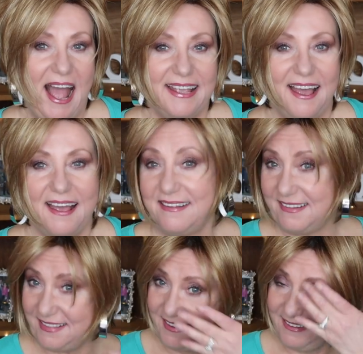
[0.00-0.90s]
Hi guys,
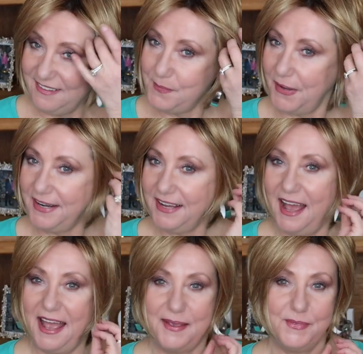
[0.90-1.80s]
this is
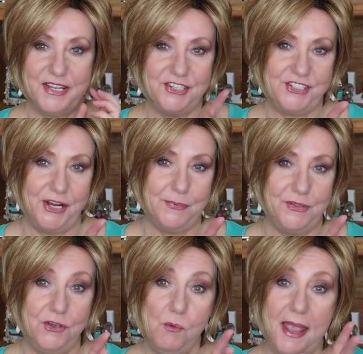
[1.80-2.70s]
Monika. I am going to share
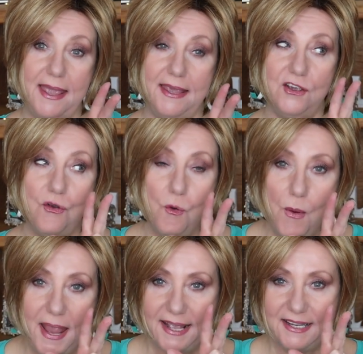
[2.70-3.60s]
with you a
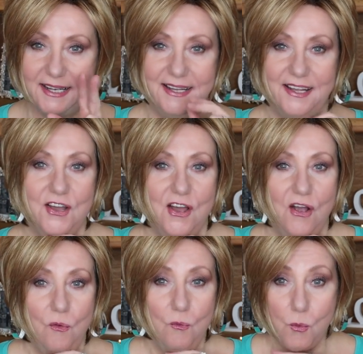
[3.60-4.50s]
quick
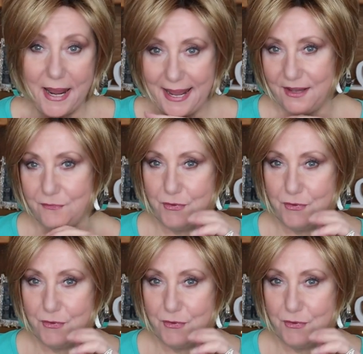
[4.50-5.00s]
wig